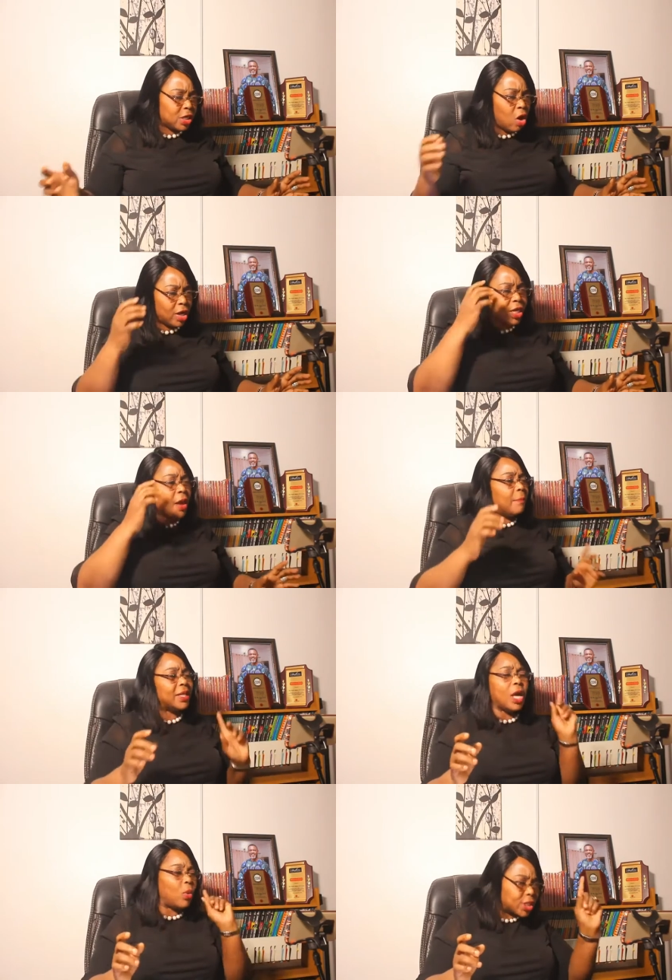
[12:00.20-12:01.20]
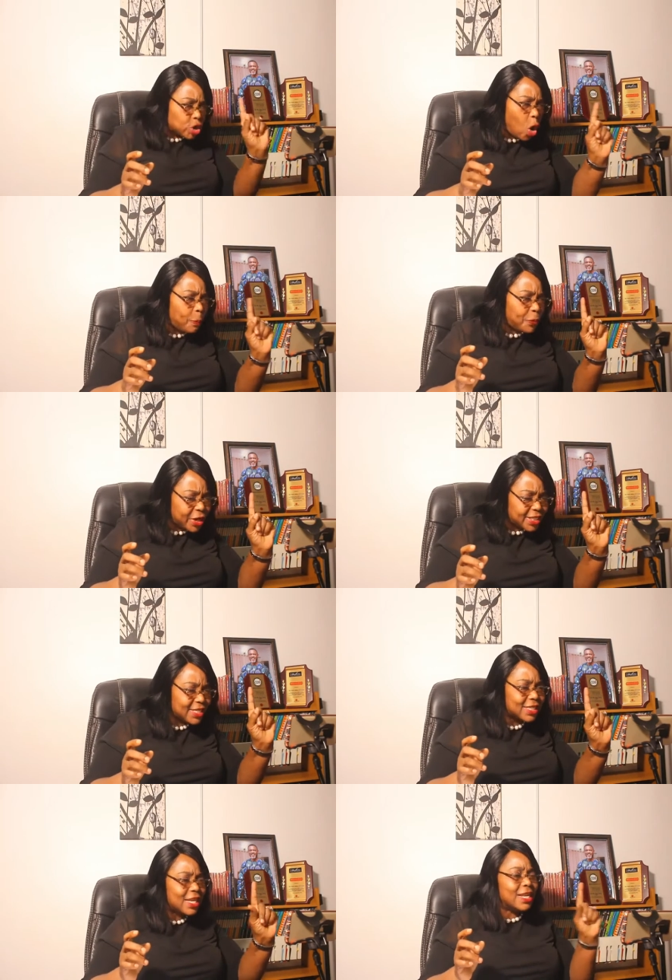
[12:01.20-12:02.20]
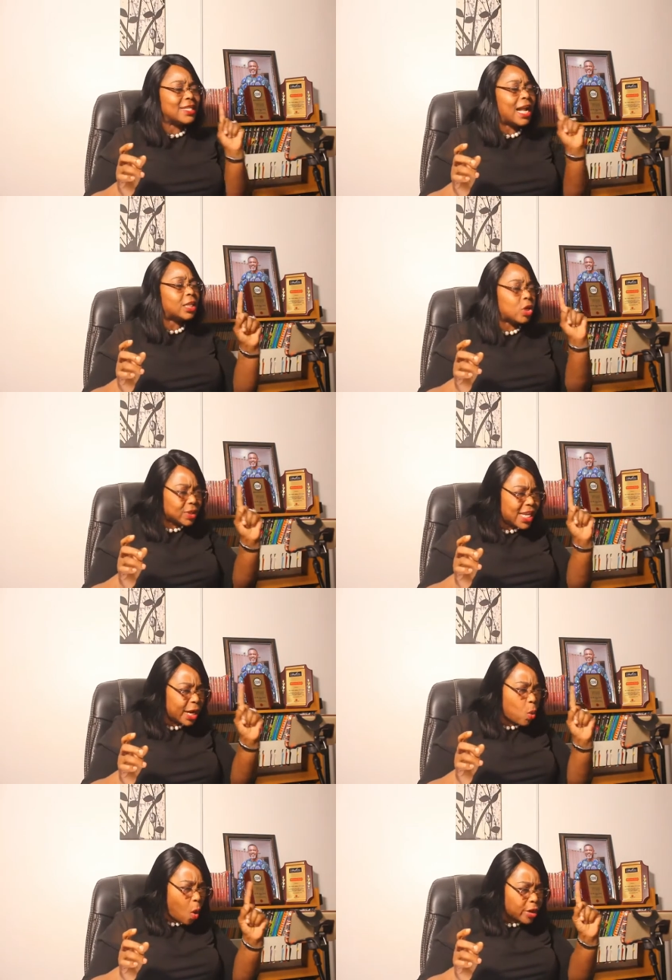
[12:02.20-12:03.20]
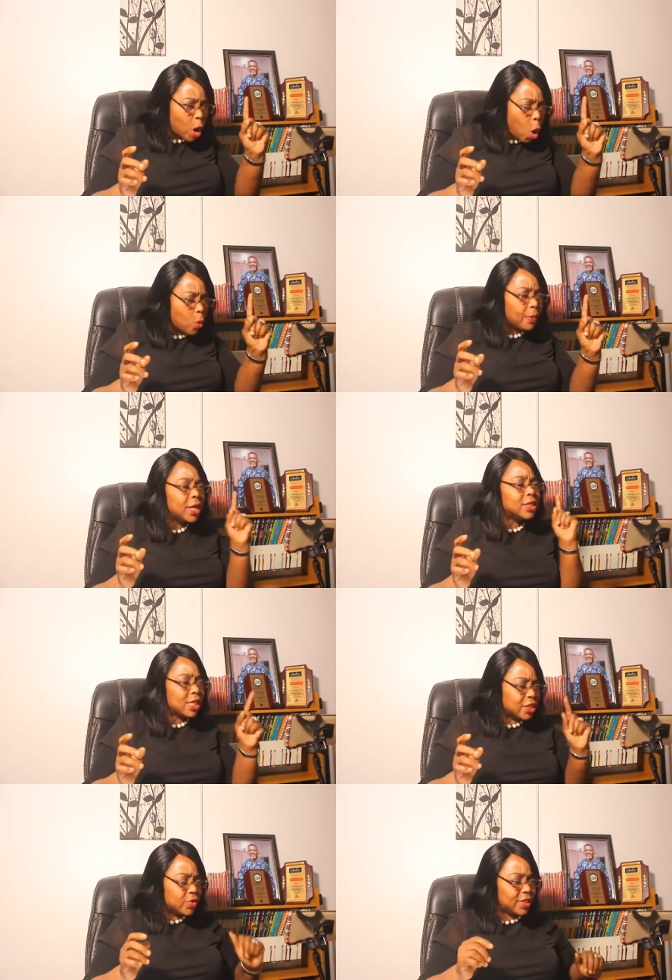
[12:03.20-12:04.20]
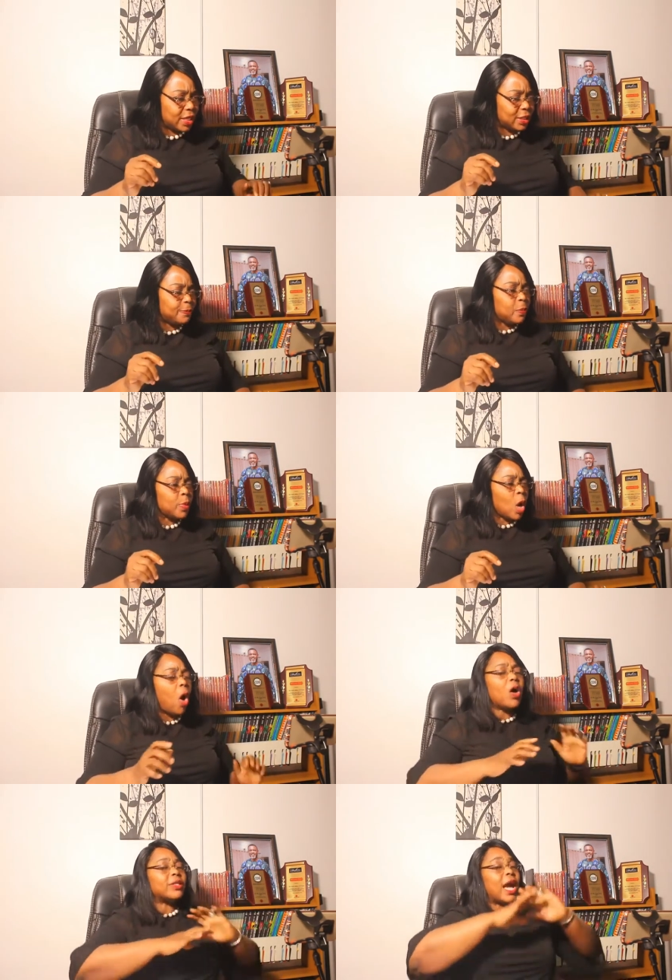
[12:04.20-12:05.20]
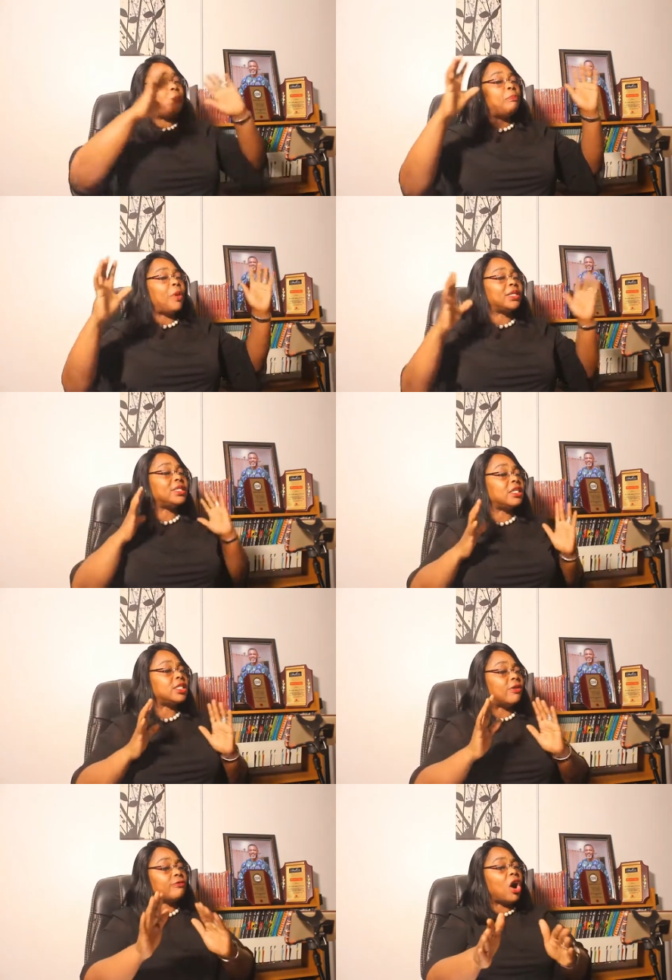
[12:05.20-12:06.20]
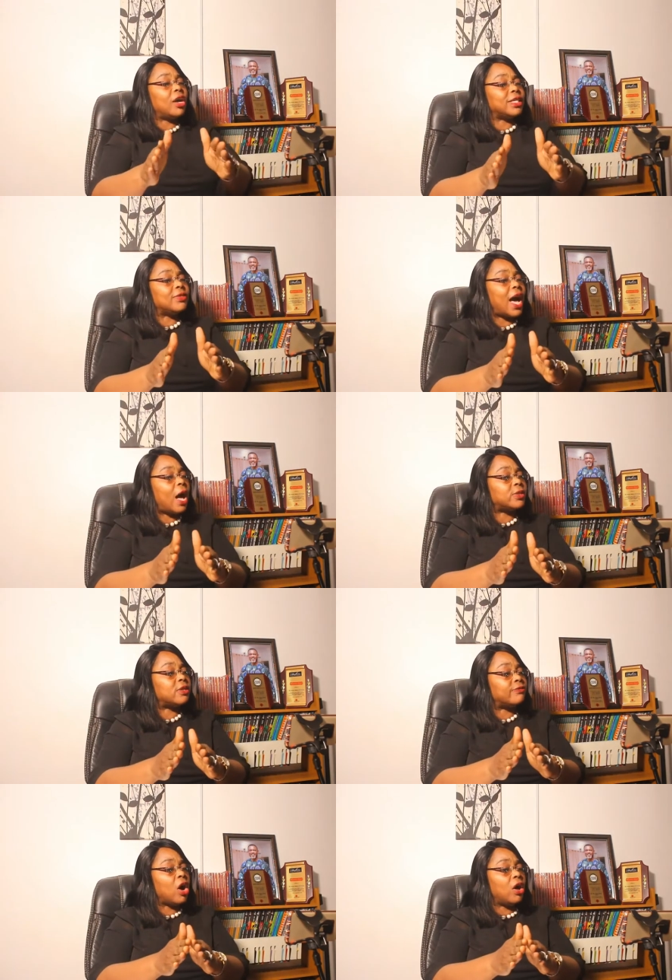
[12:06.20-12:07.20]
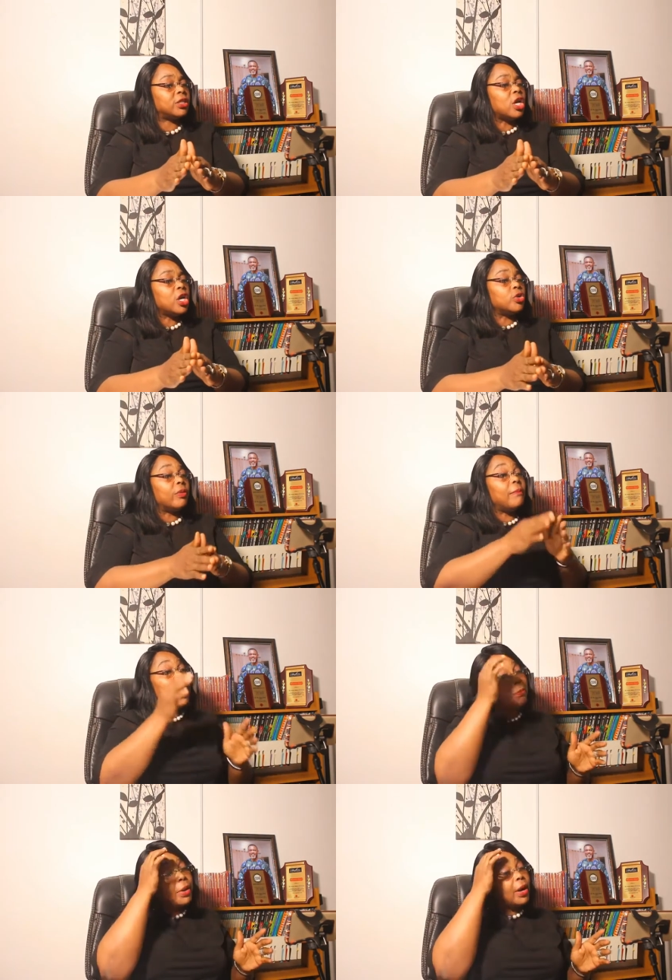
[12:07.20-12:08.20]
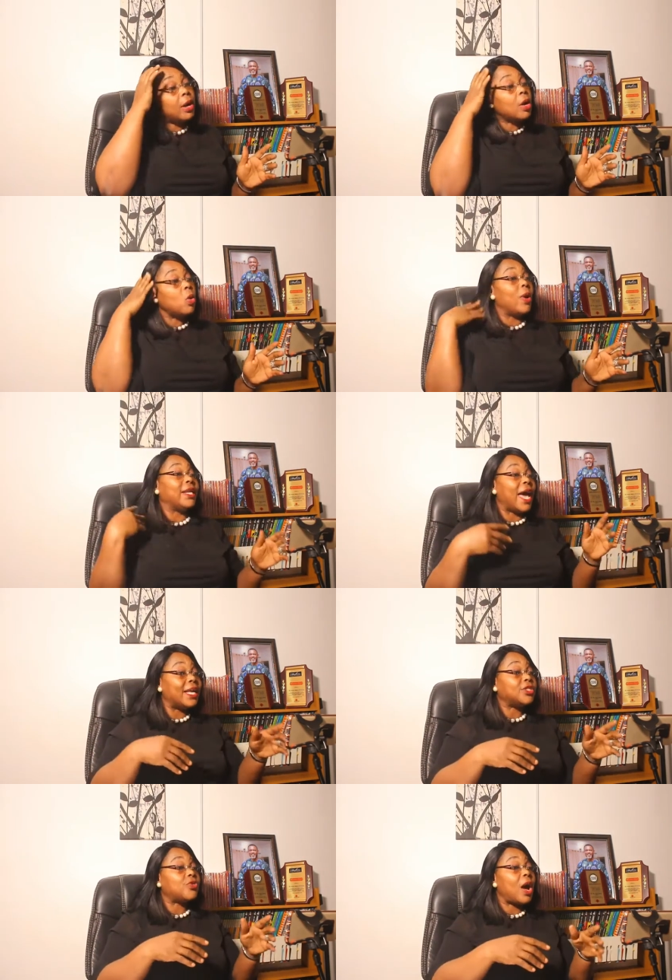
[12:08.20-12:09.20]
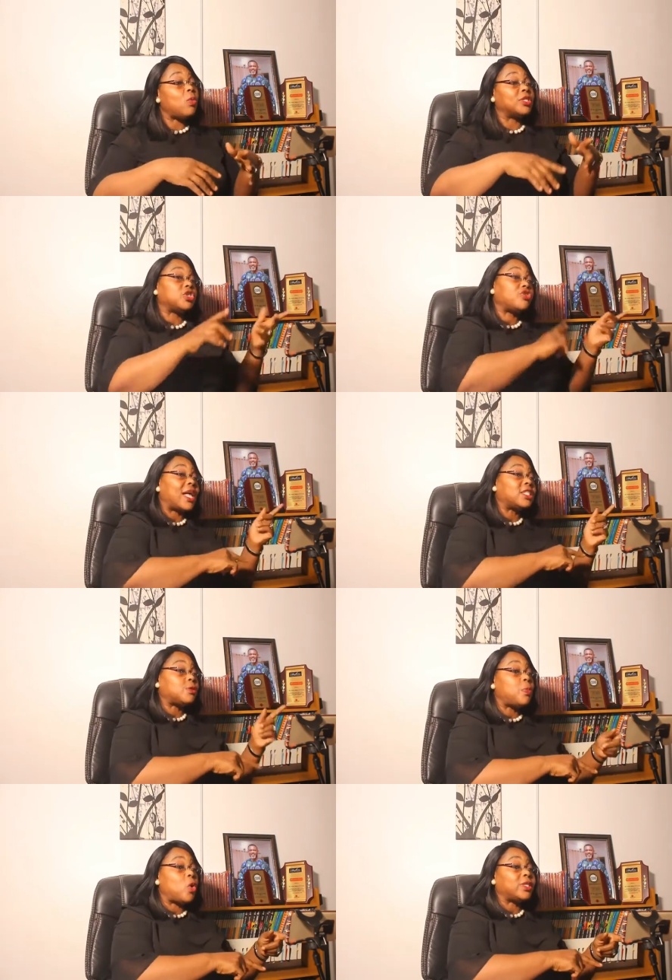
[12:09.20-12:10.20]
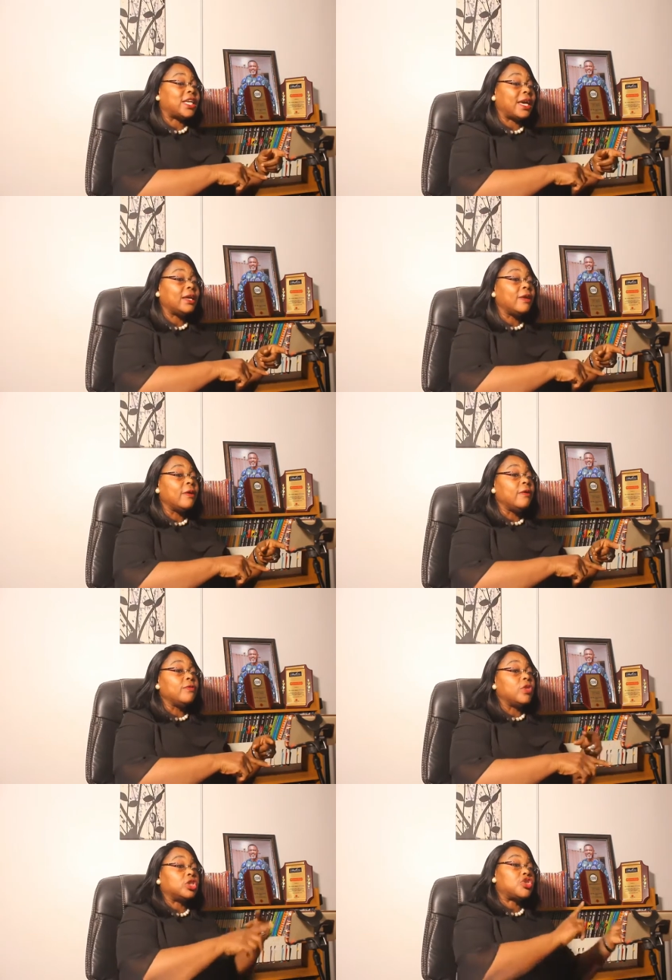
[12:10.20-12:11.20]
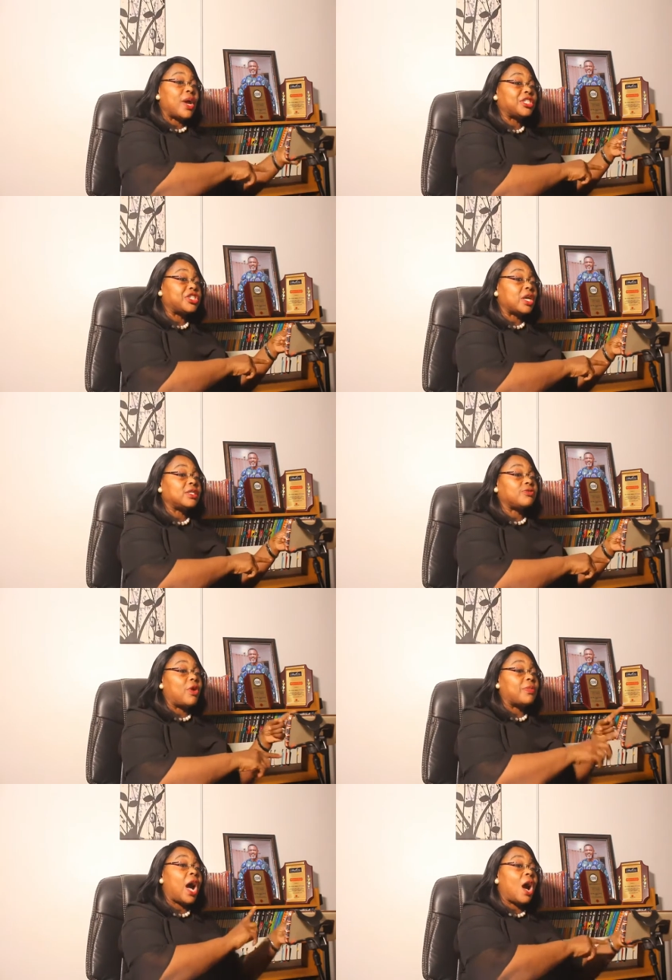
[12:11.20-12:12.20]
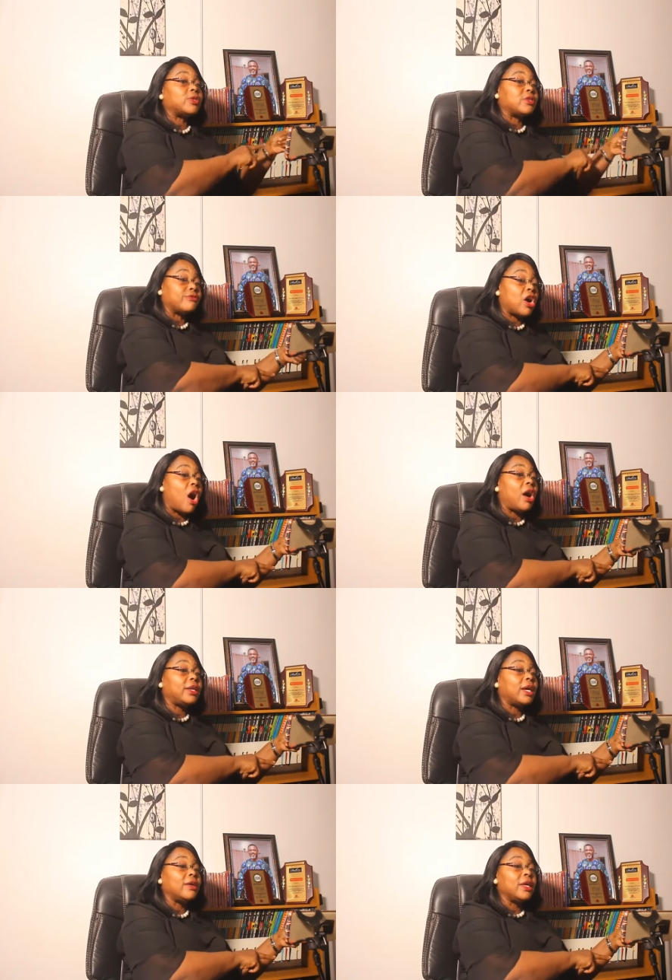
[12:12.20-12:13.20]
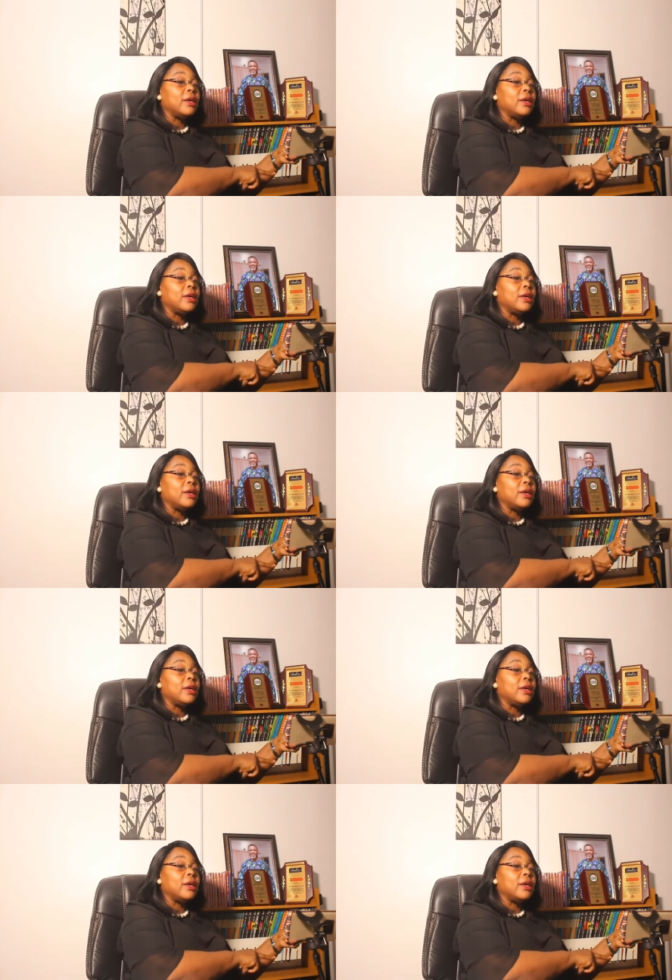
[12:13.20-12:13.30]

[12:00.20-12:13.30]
to God. But there was no priest that could take one home to use it all the abundance of God in the house of God. You remember when Ezra was transporting the treasures from the house of God